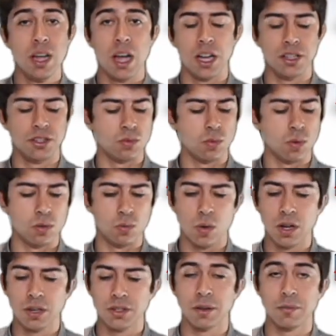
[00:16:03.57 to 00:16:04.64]
I just want
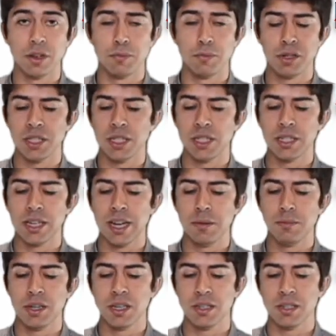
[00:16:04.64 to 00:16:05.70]
one, so I'm going to press the
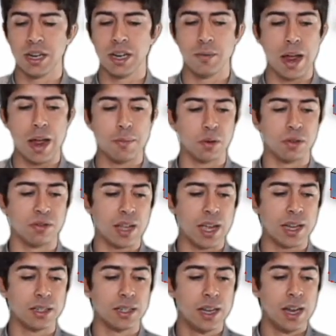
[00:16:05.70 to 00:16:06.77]
escape key saying I'm happy with
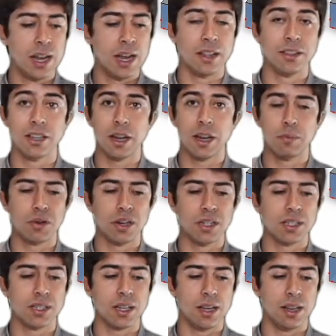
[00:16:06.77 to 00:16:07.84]
that, and then I
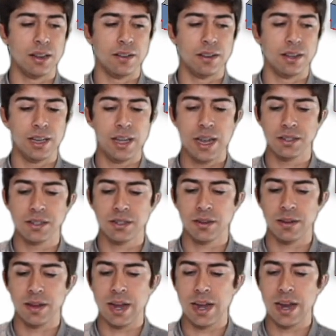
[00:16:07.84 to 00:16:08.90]
press yes,
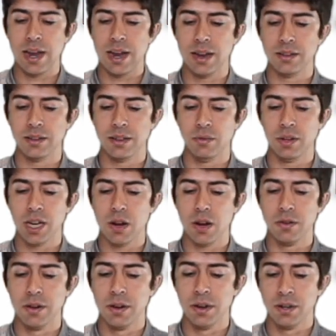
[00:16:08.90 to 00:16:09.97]
and there we go.
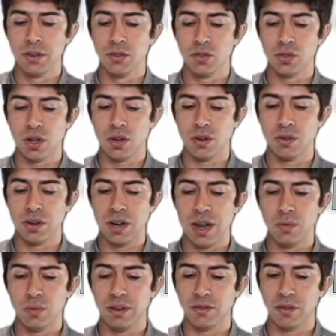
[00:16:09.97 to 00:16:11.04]
So now
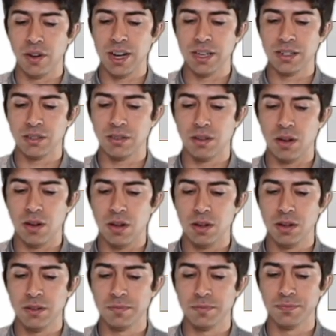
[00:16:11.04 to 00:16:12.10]
we've created the
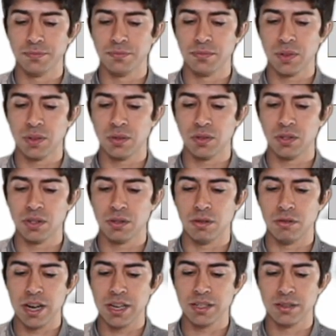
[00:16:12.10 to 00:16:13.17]
hole, which is
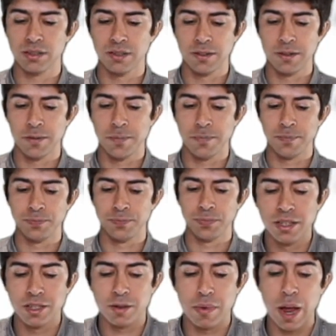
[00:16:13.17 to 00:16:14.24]
great.
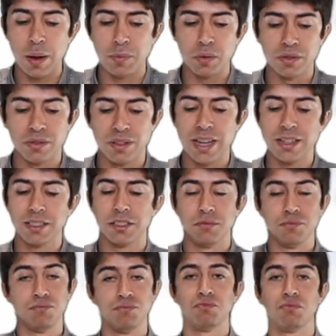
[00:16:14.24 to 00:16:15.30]
So I'm happy with that.
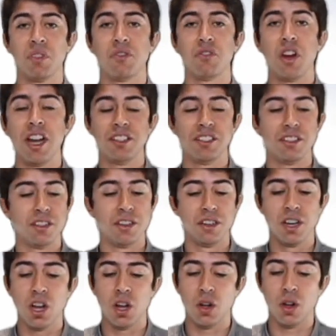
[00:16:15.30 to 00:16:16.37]
Created
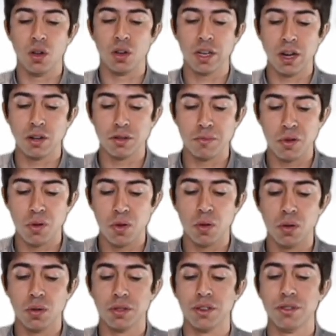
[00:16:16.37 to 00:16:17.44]
a whole countable
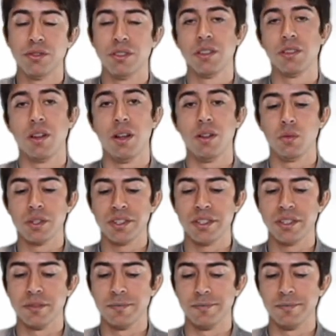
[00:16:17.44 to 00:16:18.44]
hole using the hole wizard.